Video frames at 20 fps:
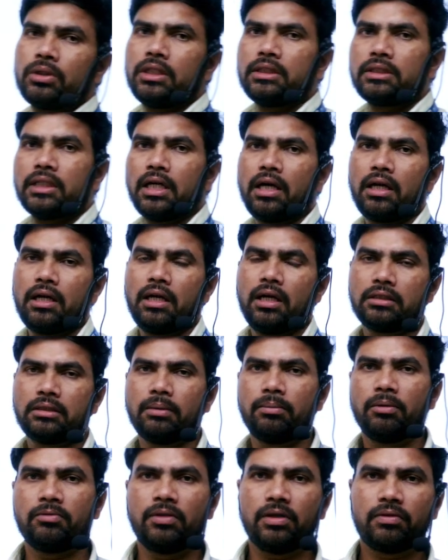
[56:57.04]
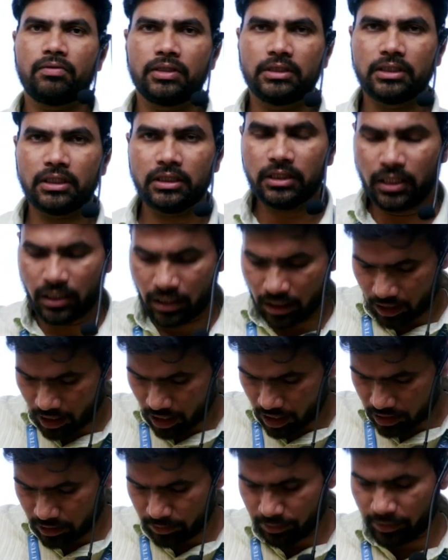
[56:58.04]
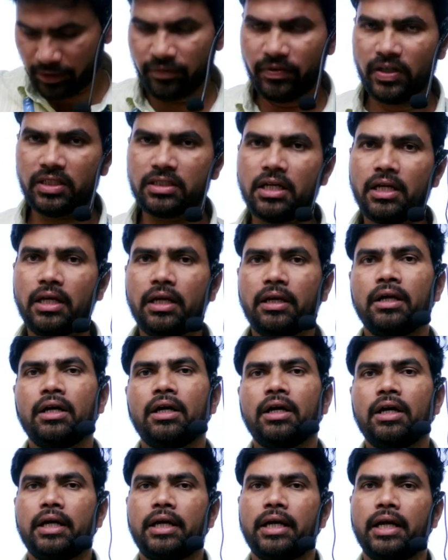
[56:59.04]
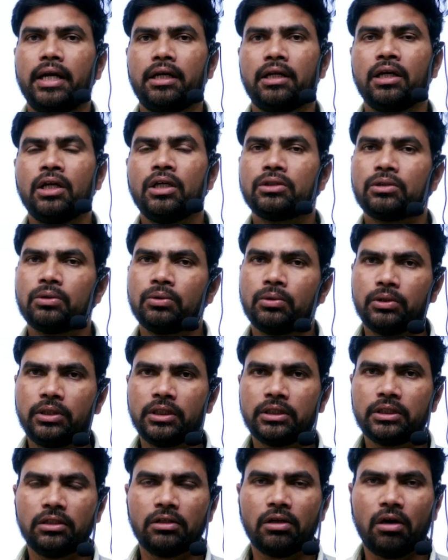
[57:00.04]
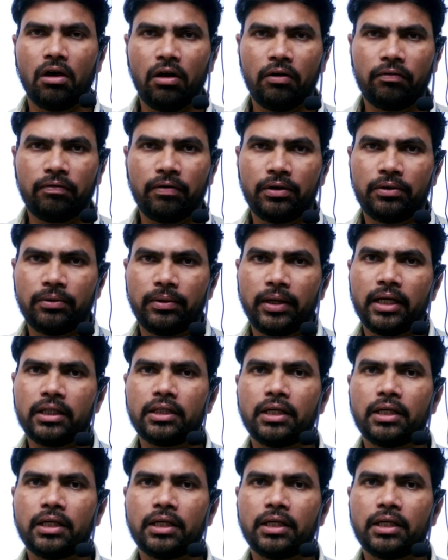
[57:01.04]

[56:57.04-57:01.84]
these are some of the questions that are asked previously. Right. So this is all for today.